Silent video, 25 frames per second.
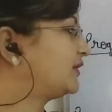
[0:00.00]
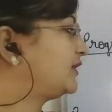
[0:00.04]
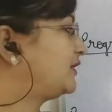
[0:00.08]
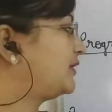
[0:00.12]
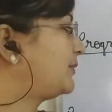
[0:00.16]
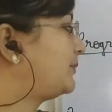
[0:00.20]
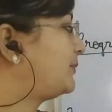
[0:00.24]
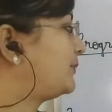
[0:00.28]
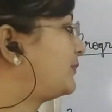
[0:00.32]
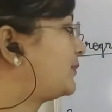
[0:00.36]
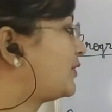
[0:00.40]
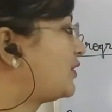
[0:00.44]

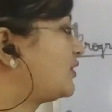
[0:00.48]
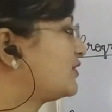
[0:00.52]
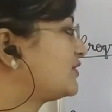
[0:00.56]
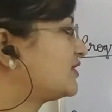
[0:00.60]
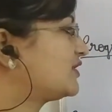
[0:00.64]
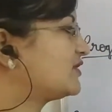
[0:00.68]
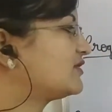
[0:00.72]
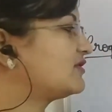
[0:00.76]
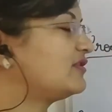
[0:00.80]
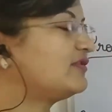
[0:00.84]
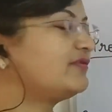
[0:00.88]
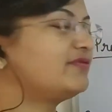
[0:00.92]
The
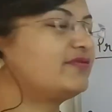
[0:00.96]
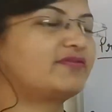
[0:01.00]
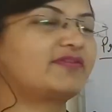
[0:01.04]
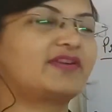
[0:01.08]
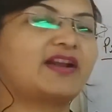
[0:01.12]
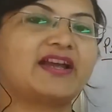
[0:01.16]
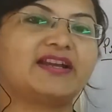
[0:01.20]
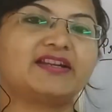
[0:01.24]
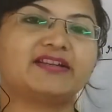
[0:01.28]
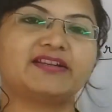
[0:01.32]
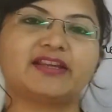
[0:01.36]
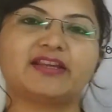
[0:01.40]
process of
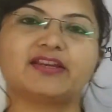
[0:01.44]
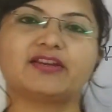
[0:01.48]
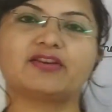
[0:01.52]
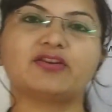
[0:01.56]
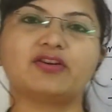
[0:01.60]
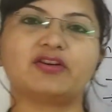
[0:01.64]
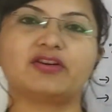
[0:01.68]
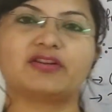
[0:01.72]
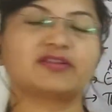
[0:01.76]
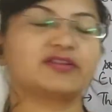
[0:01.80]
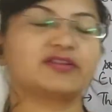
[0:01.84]
writing or